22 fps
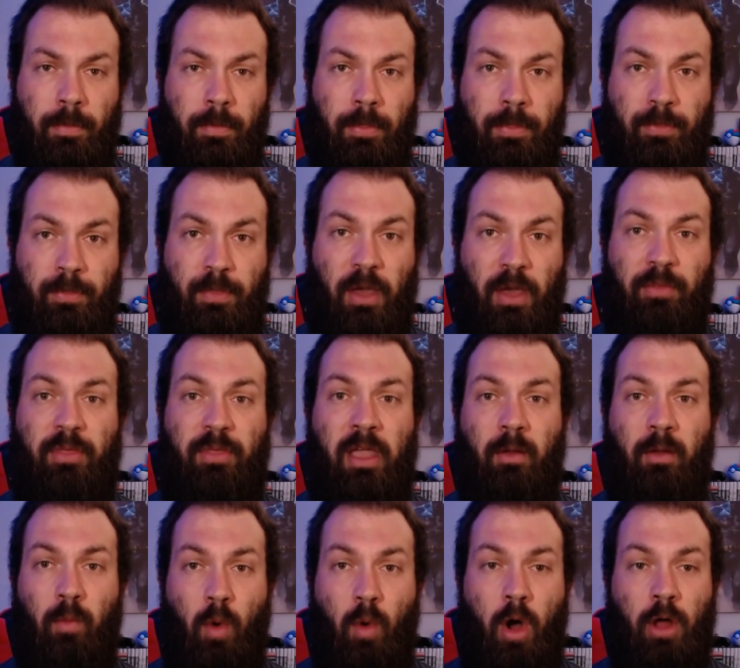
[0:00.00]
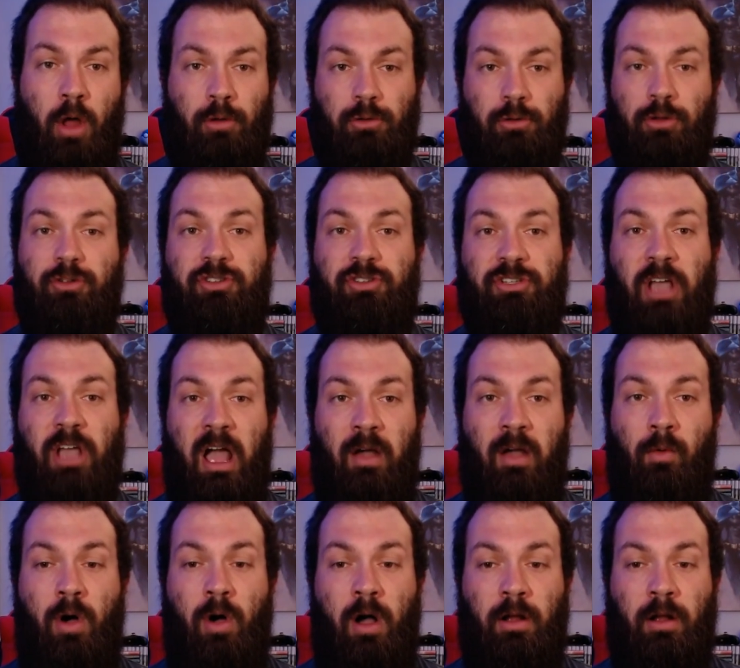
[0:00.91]
that they want Luke
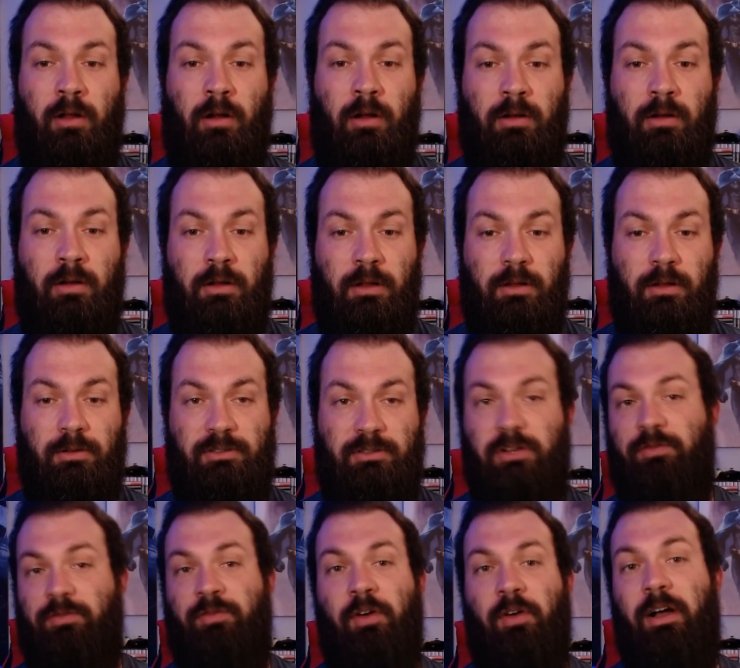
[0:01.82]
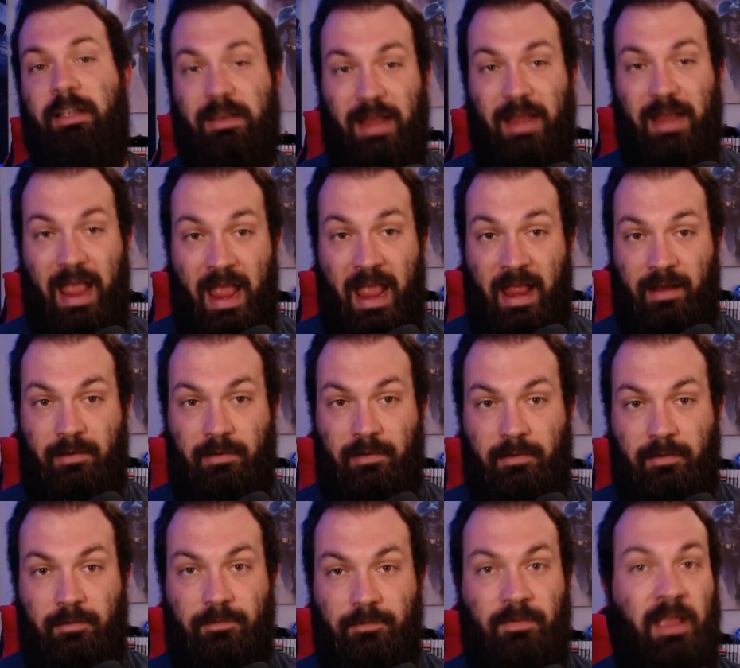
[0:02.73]
Skywalker to fucking end.
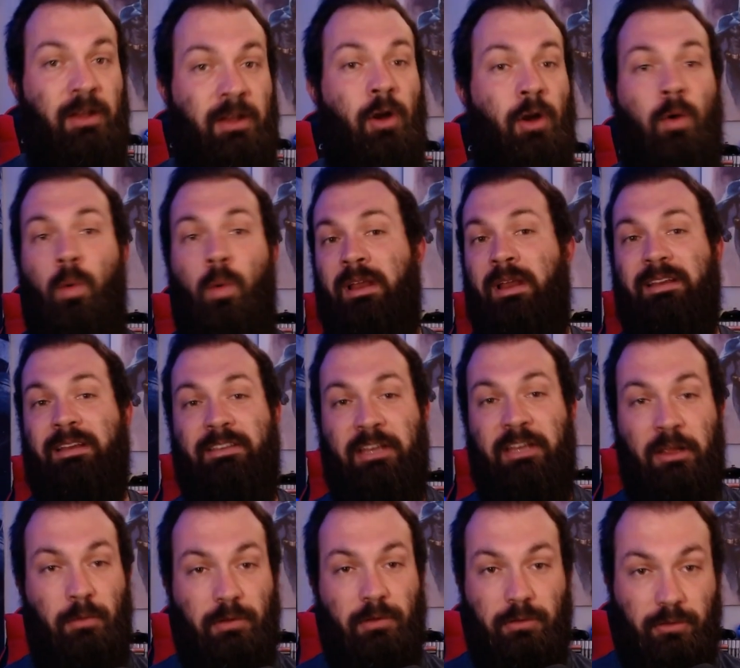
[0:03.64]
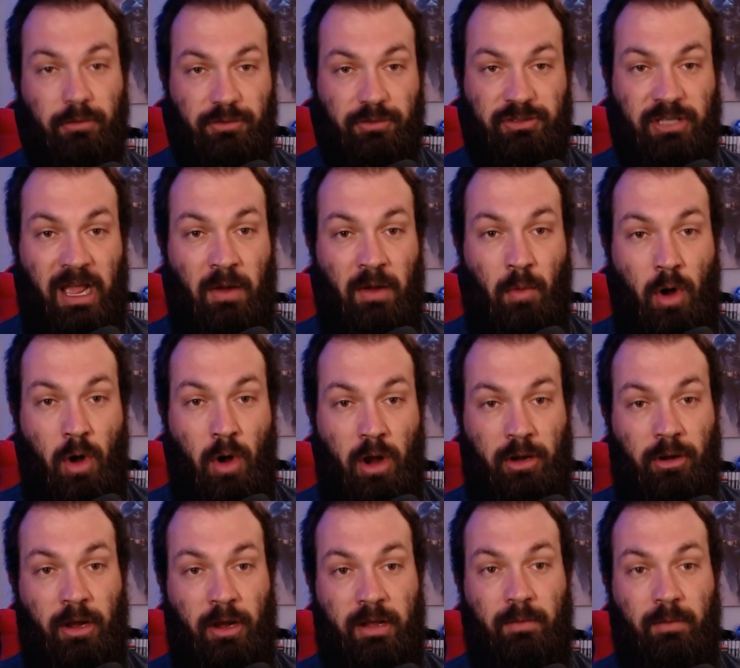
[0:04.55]
They don't want to deal with Luke
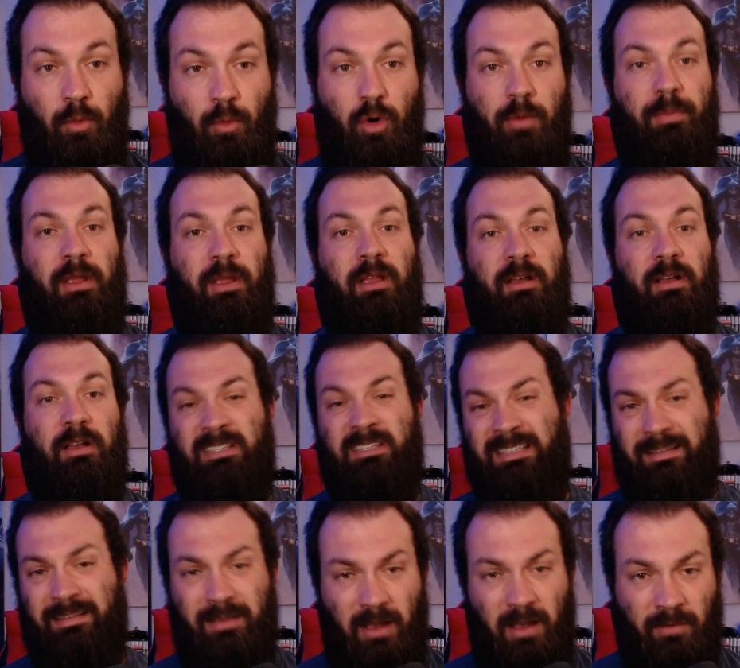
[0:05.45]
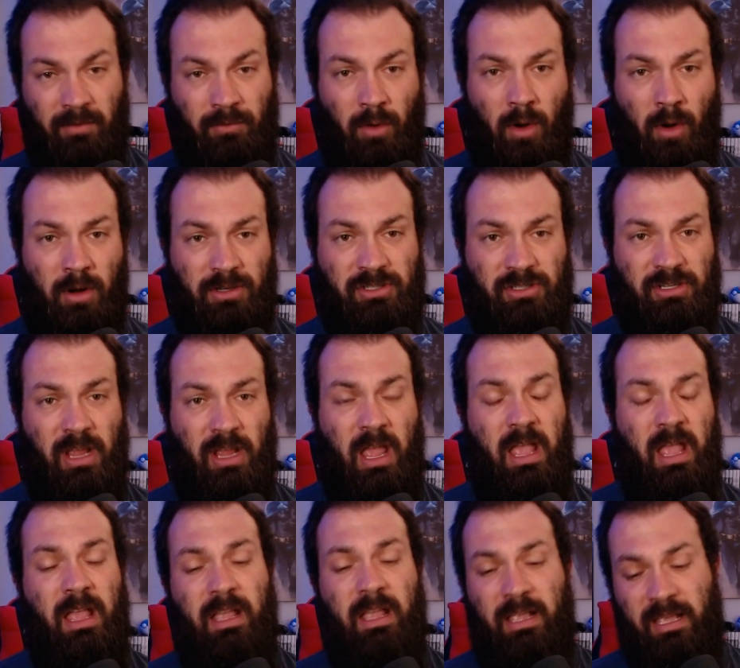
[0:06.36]
Skywalker anymore because, of course,
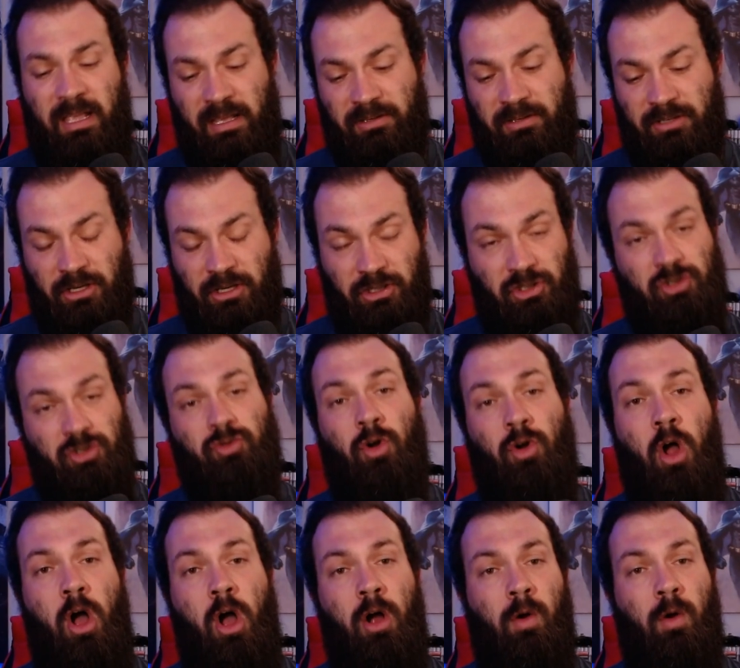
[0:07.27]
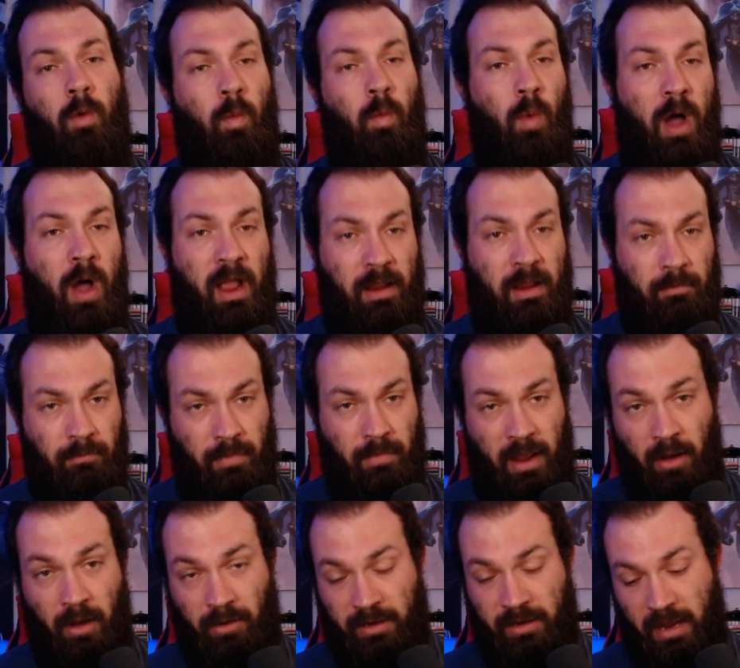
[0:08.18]
he's a strong white
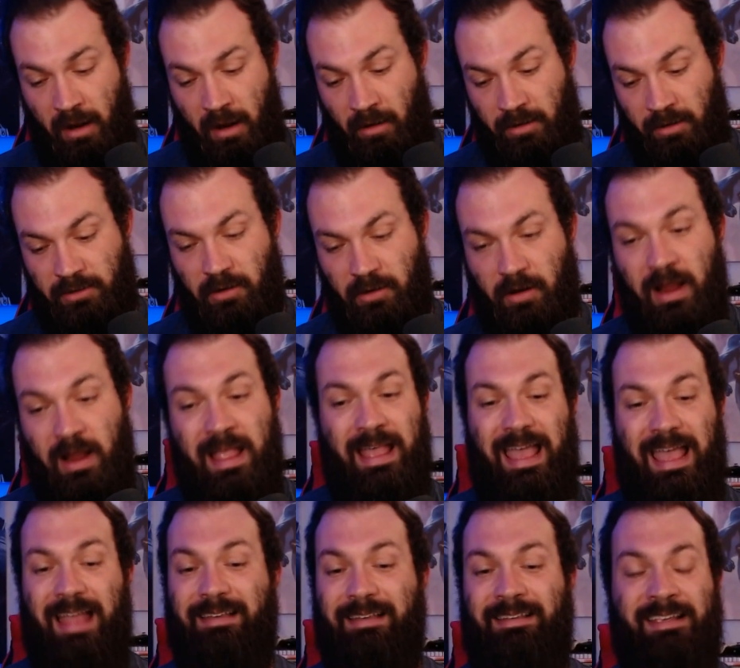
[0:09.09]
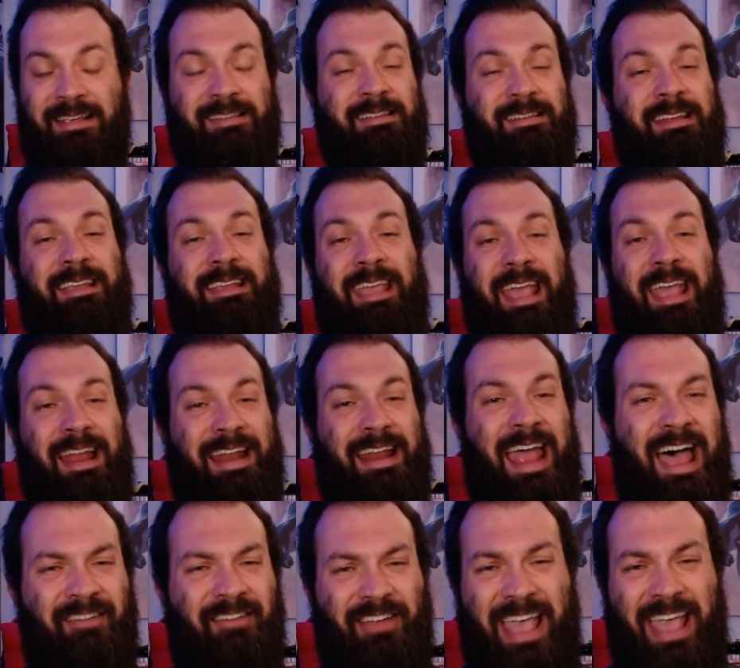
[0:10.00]
male character, and Disney can't
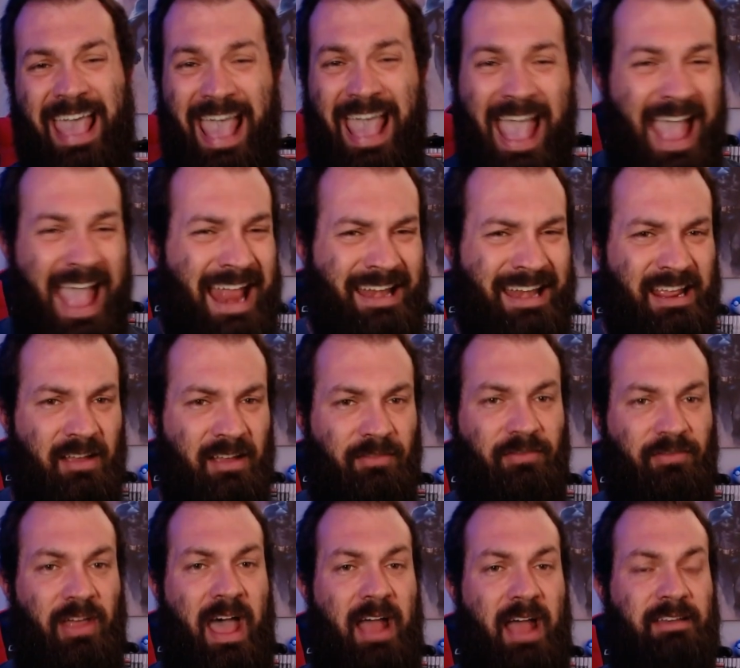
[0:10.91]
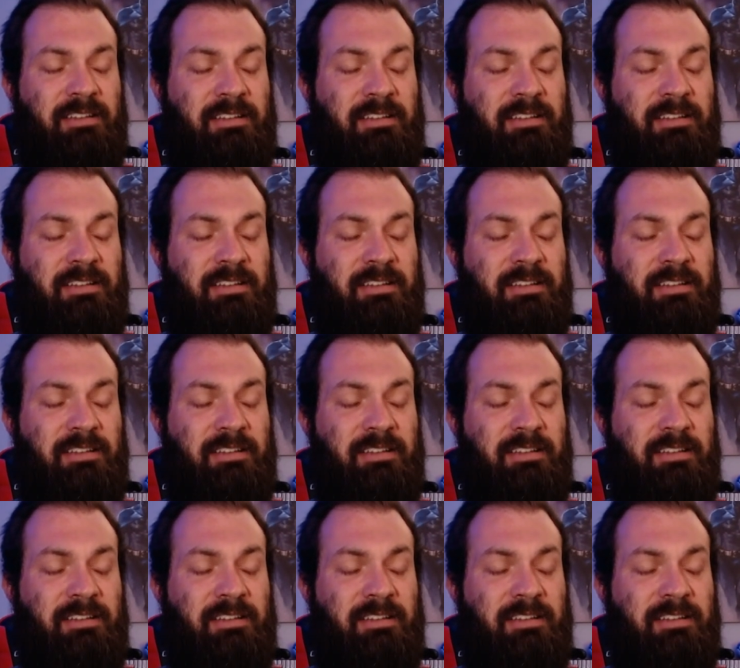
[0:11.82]
have any of that.